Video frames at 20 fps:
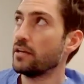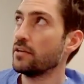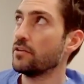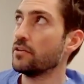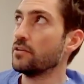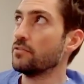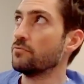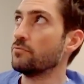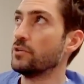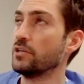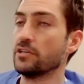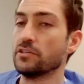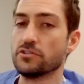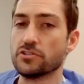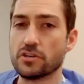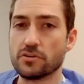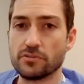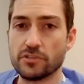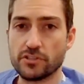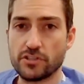then we can
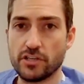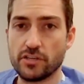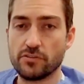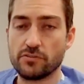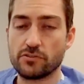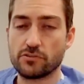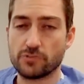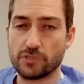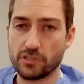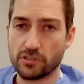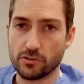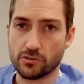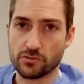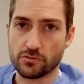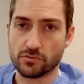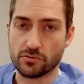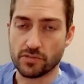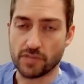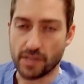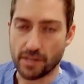generally treat
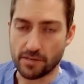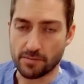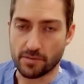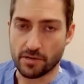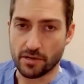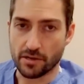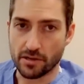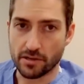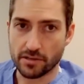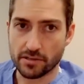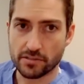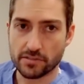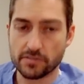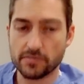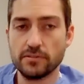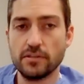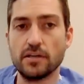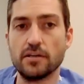those with antibiotics.